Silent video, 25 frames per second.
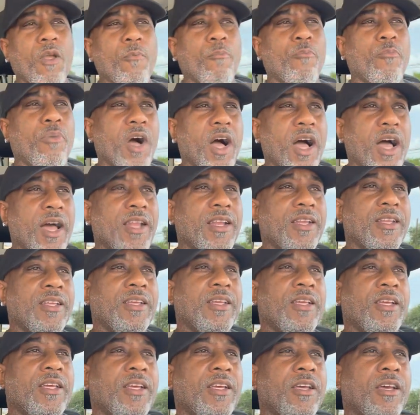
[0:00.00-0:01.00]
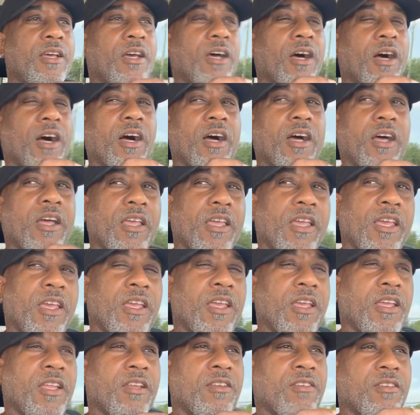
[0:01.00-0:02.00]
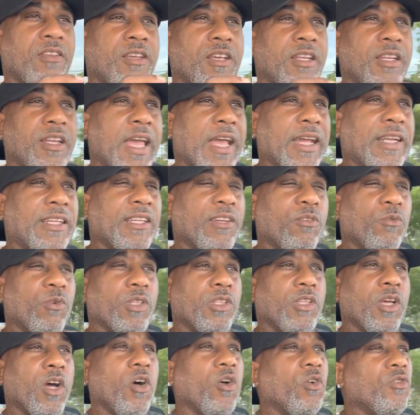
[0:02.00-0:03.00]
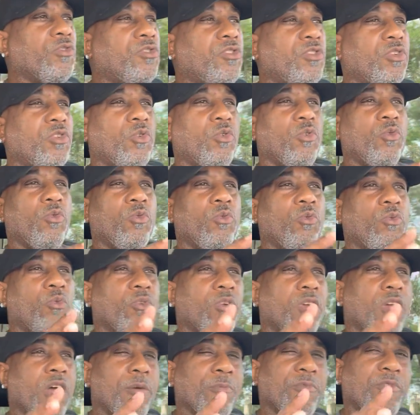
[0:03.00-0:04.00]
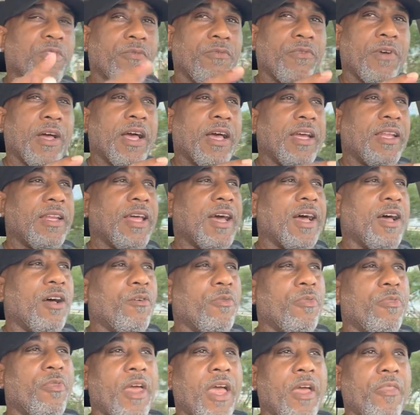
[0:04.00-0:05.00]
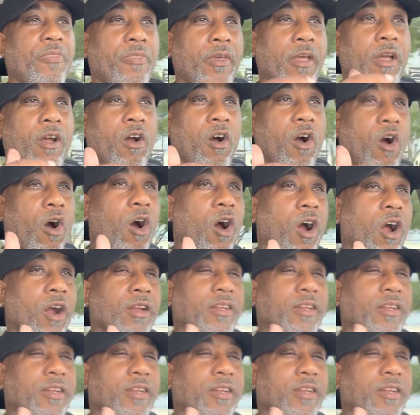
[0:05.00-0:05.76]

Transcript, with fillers: But uh, in connecting with those two, come to find out that there are